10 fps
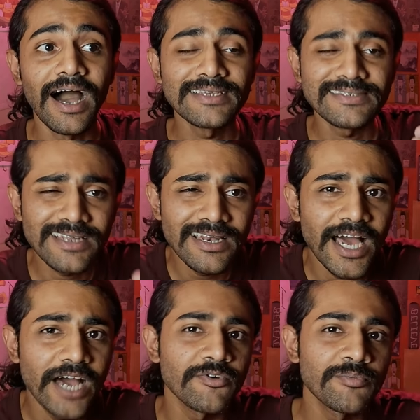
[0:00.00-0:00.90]
I still
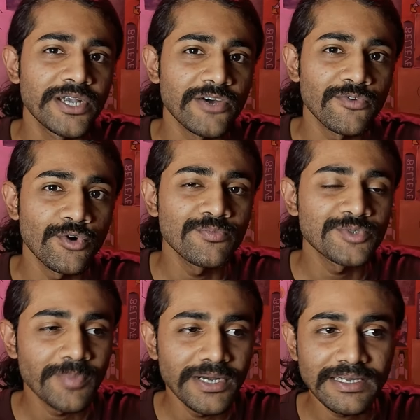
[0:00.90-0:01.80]
have a bit of
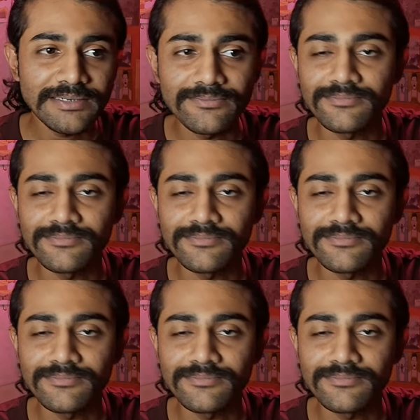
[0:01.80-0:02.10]
hopes, but